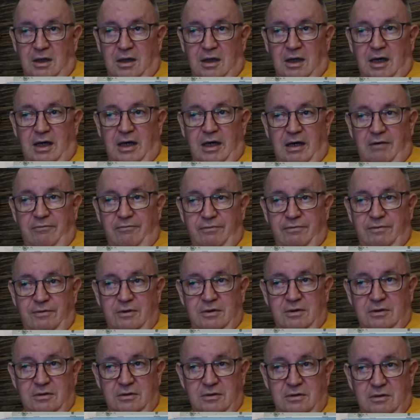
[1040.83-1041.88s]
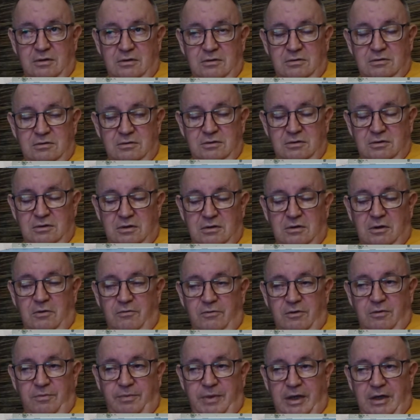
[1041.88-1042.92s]
I have, over
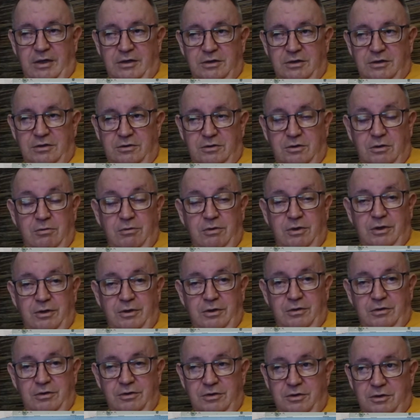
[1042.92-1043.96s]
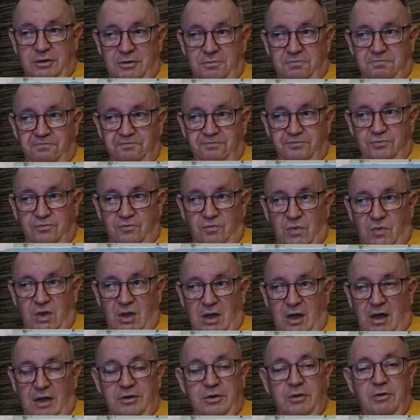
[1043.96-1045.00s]
the past 2 years,
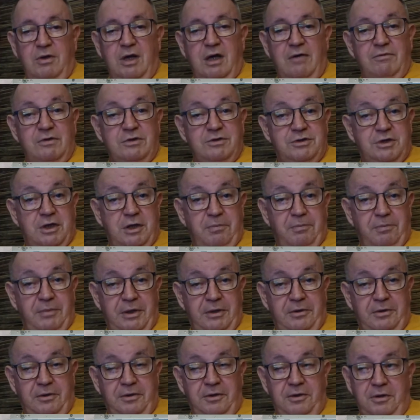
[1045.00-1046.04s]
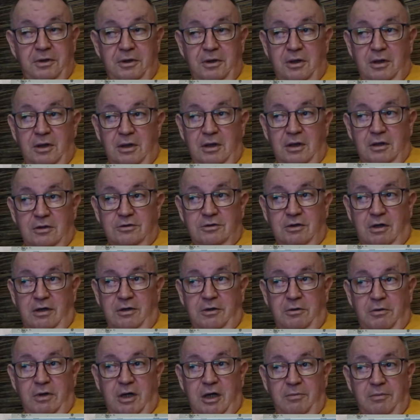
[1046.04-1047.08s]
I do have a sub-meter, so I
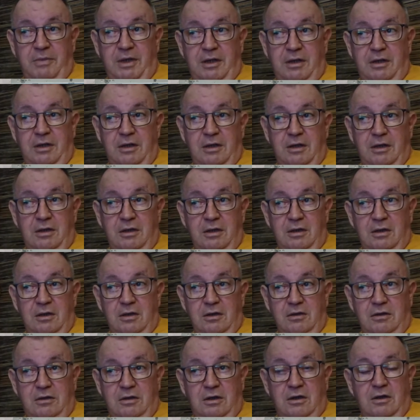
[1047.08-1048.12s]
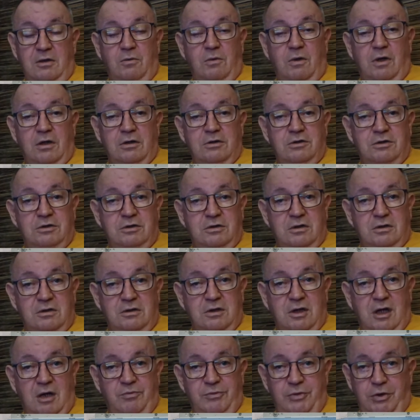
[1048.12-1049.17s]
know how many kilowatts
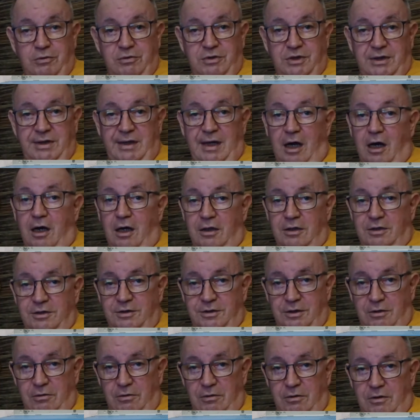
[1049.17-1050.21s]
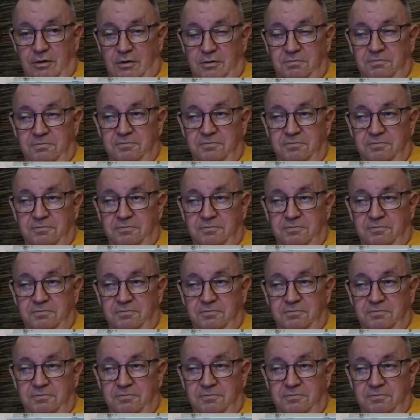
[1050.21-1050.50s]
I'm using on solar.